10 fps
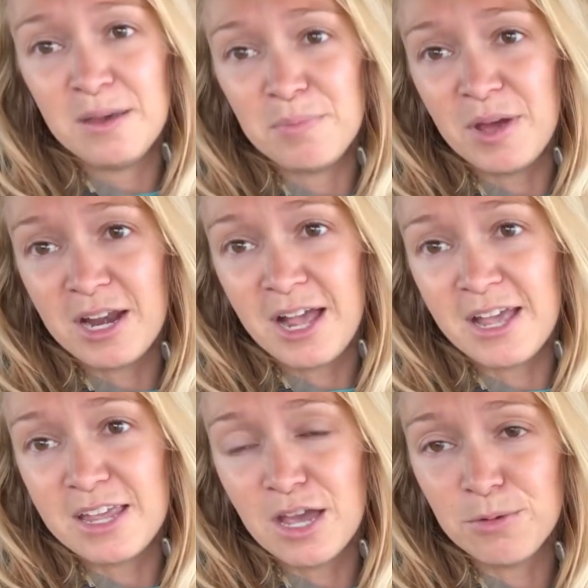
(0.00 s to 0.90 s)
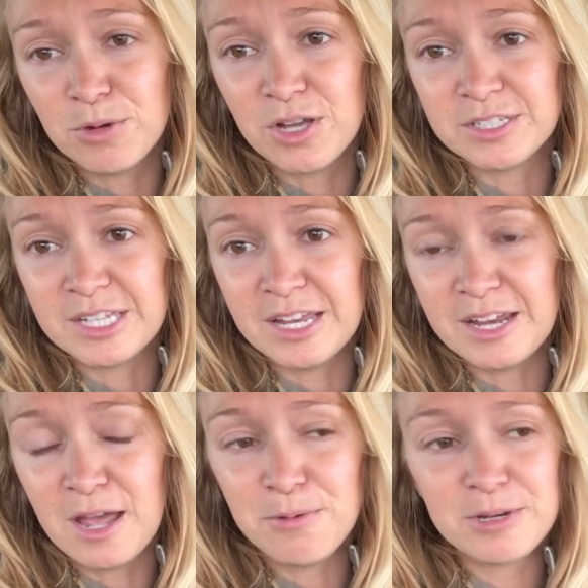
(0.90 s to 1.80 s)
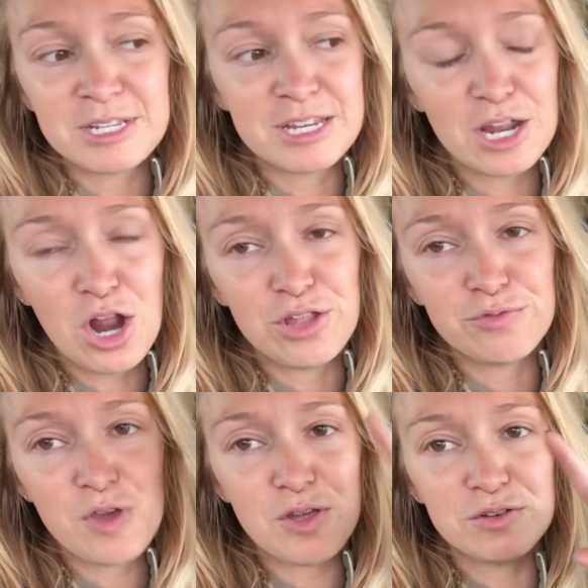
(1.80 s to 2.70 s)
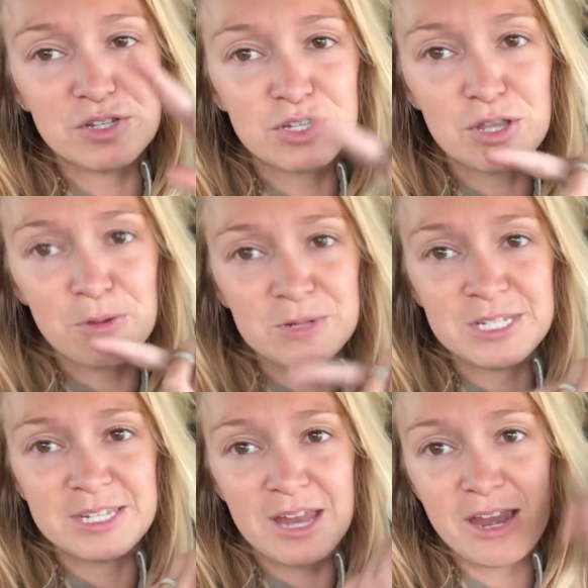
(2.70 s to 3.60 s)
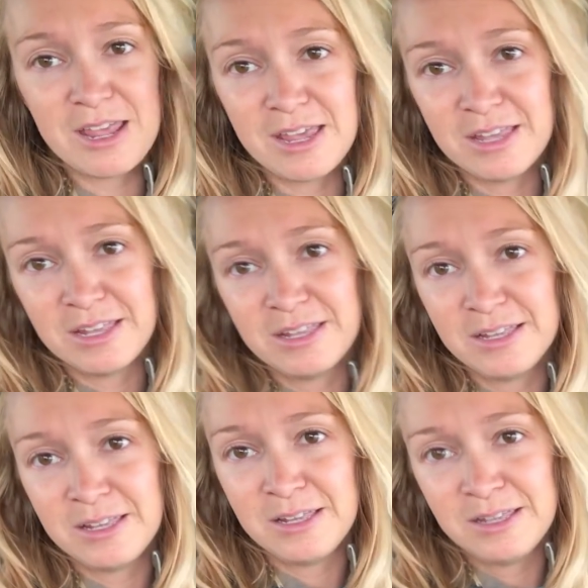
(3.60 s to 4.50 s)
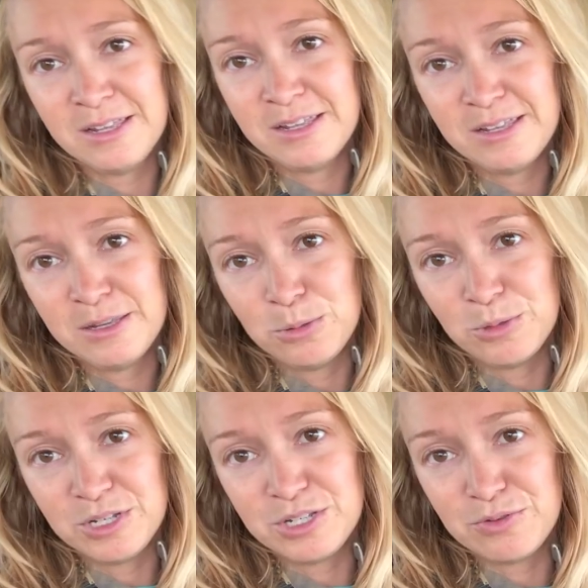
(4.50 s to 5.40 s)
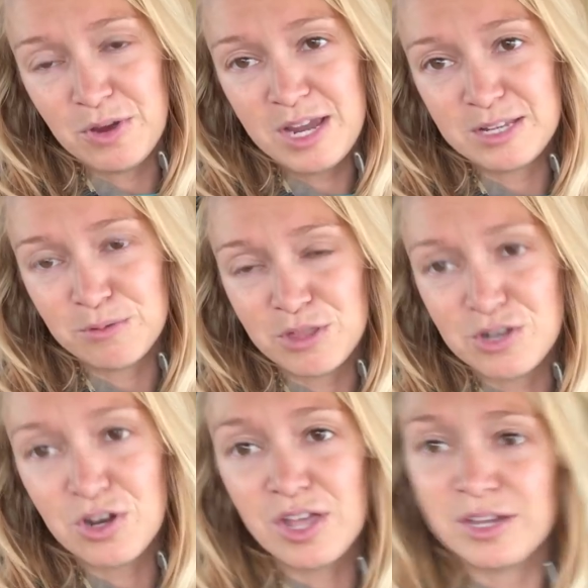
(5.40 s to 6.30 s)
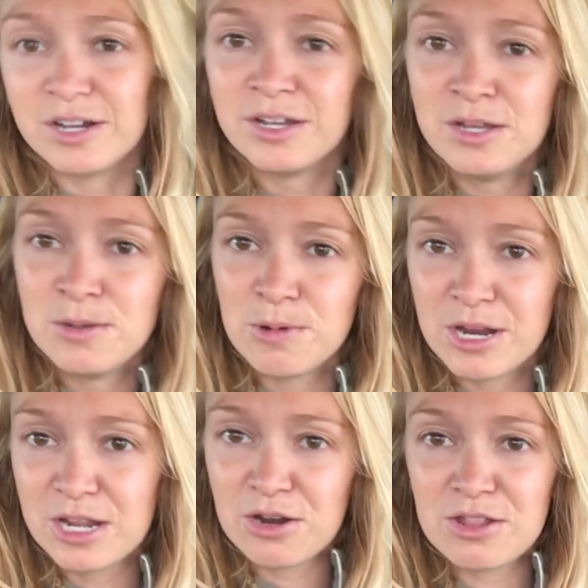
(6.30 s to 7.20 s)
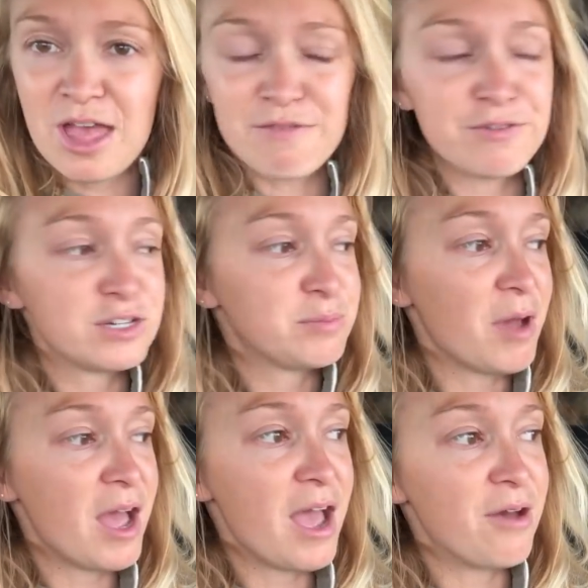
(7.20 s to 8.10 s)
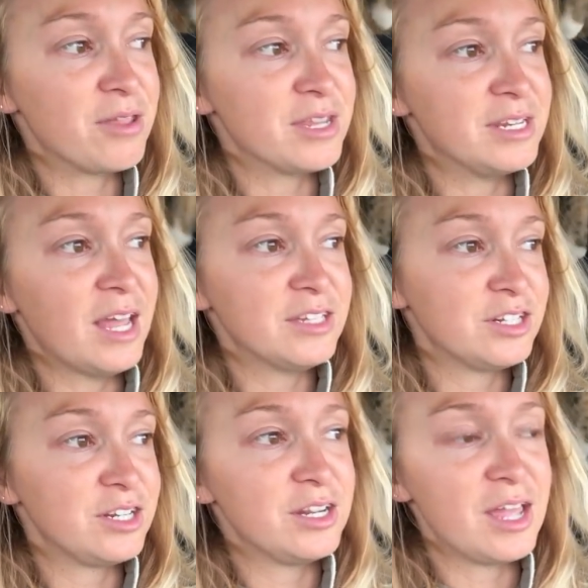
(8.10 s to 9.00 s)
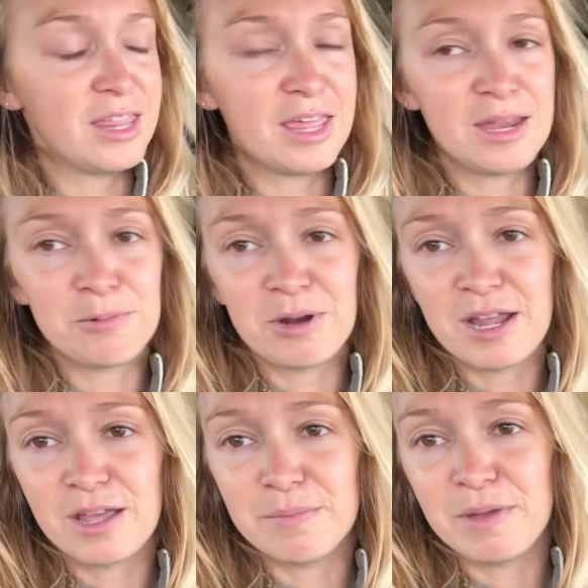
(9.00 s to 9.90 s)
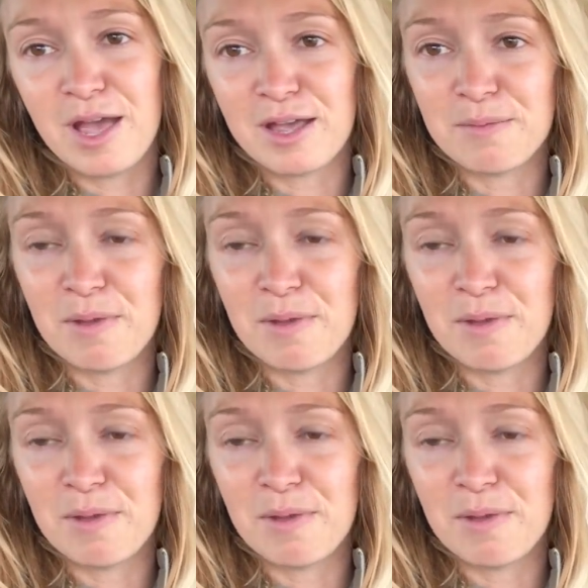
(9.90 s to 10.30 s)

But uh, yeah, we're all set now. We're gonna get on the road slow and steady. Wins the race with the trailer. We're gonna go to that first spot out in the desert, and then when I come back, I